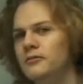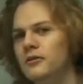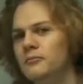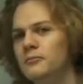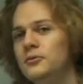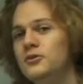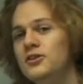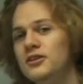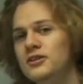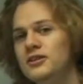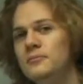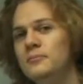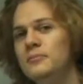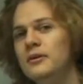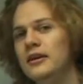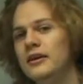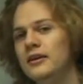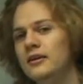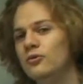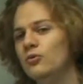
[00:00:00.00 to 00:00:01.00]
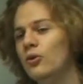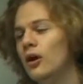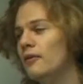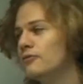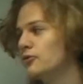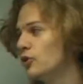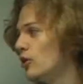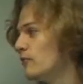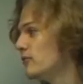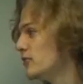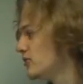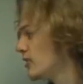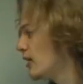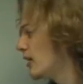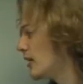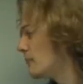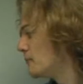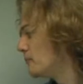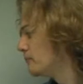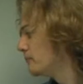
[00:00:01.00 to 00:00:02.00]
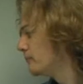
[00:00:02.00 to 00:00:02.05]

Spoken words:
position being graphed over time.